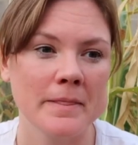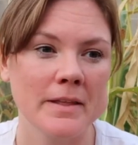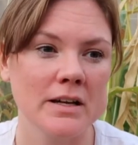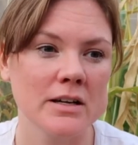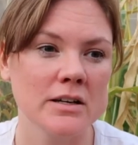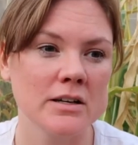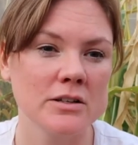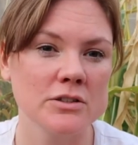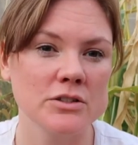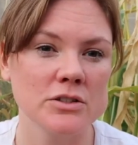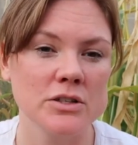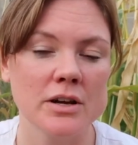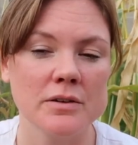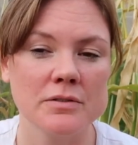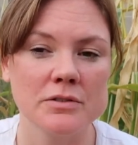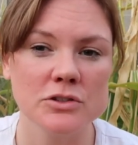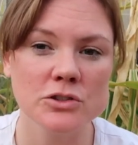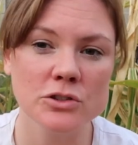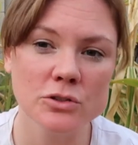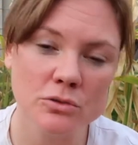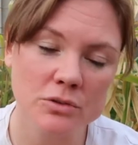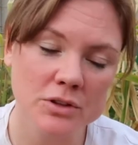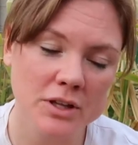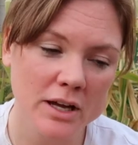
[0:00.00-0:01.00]
Uh, do you have a
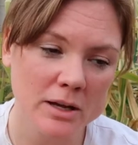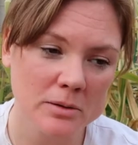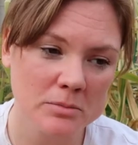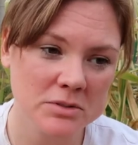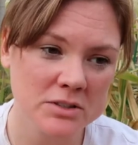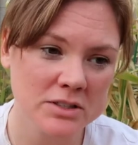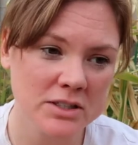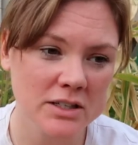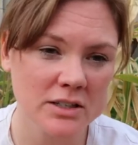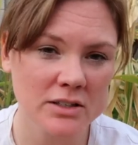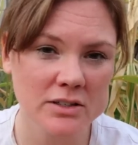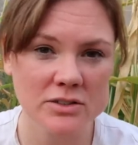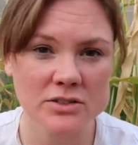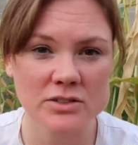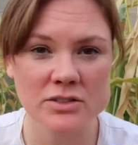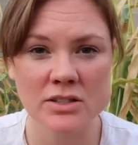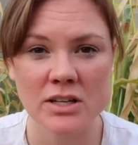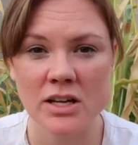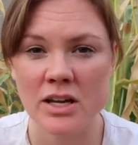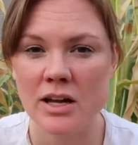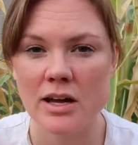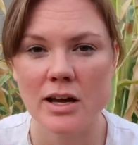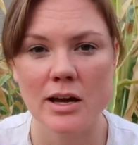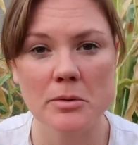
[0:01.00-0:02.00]
tooth abscess?
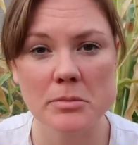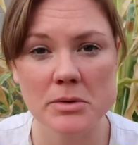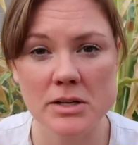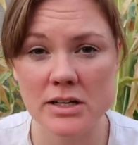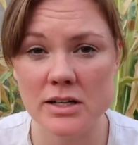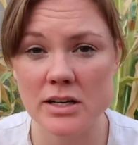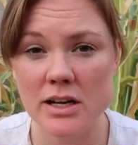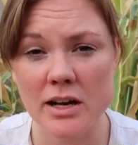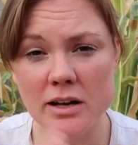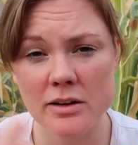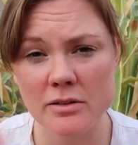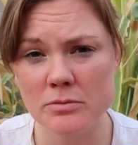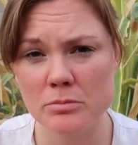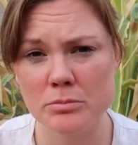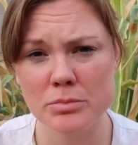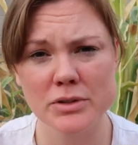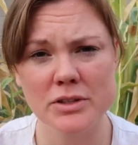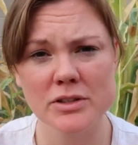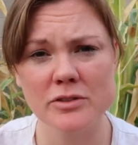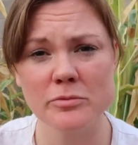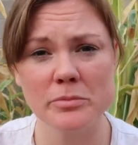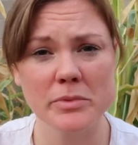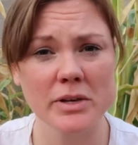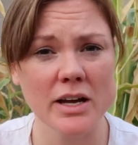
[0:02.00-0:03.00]
I mean, I
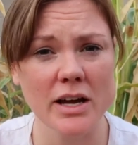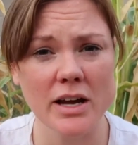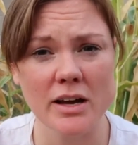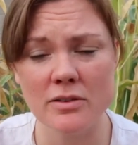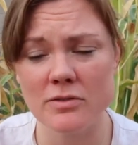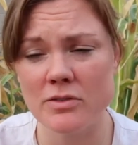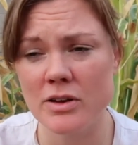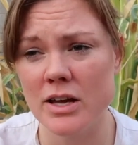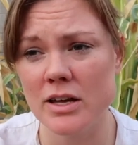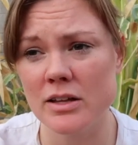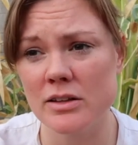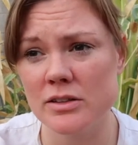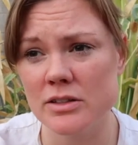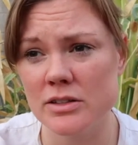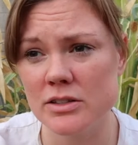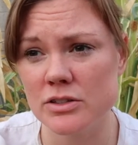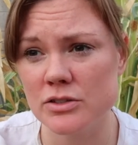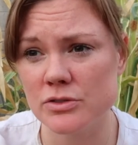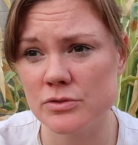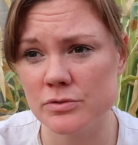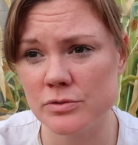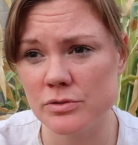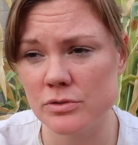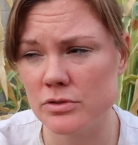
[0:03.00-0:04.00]
believe me, I've had
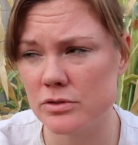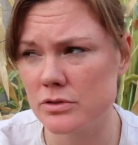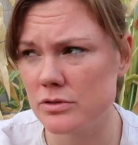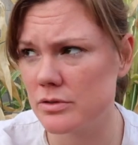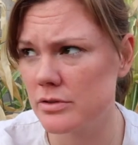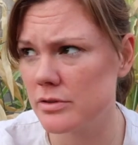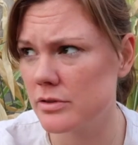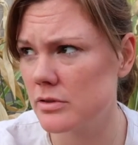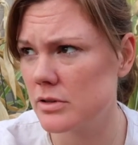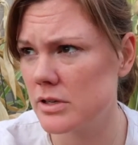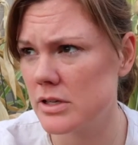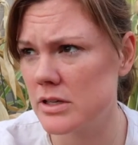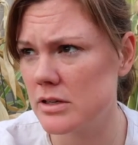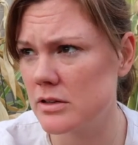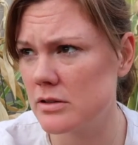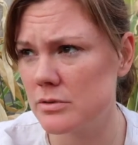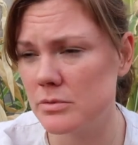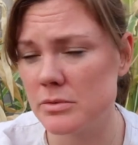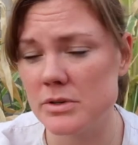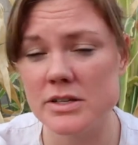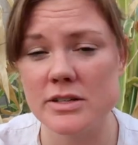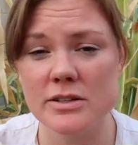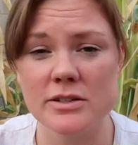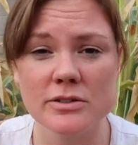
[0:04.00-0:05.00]
this for
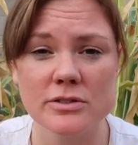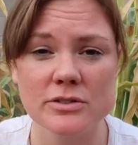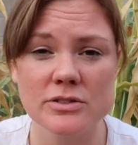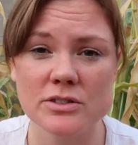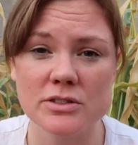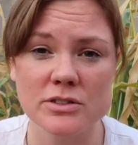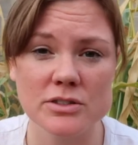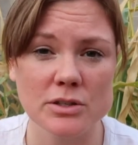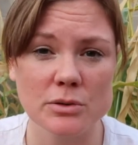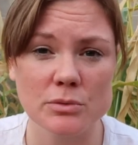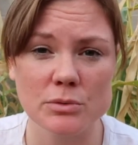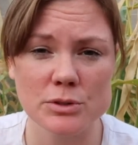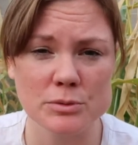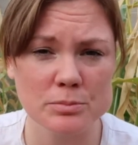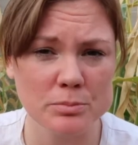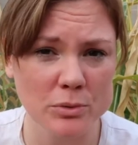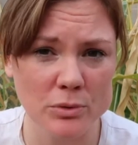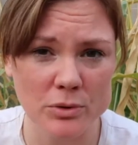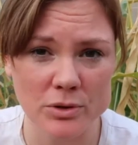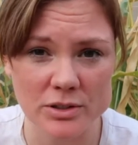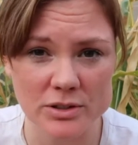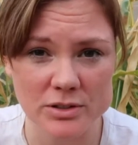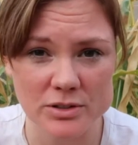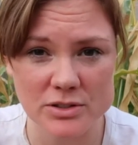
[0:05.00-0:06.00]
thirty-three years since I was
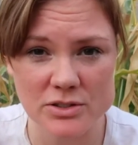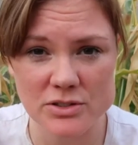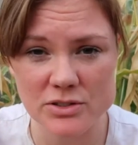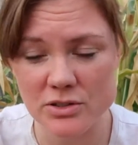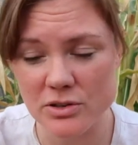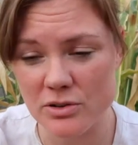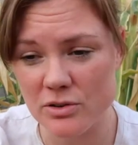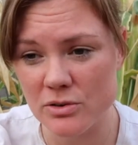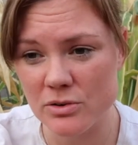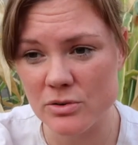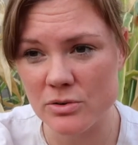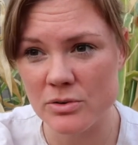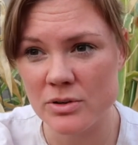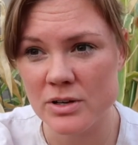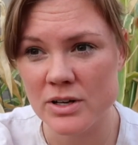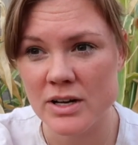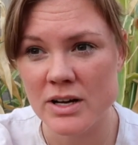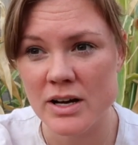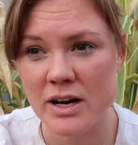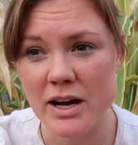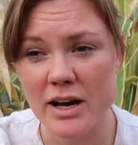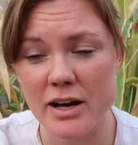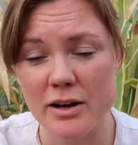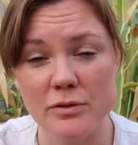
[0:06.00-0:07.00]
born, so
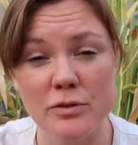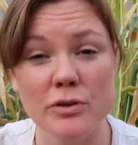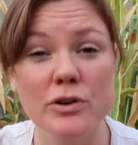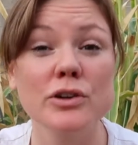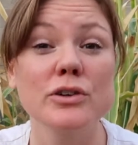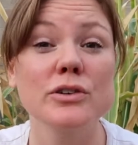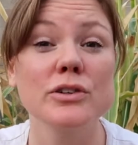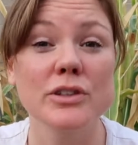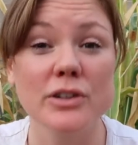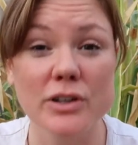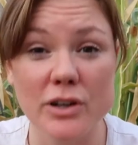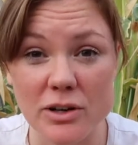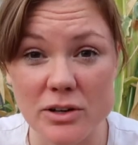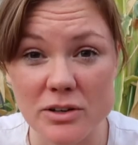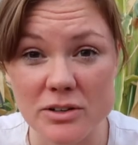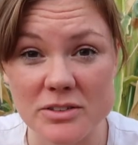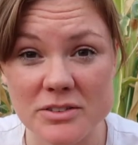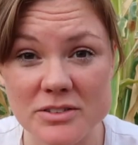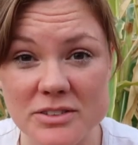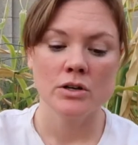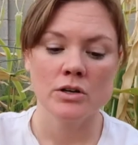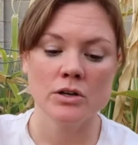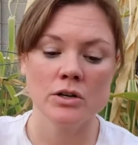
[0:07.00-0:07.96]
I've heard it all.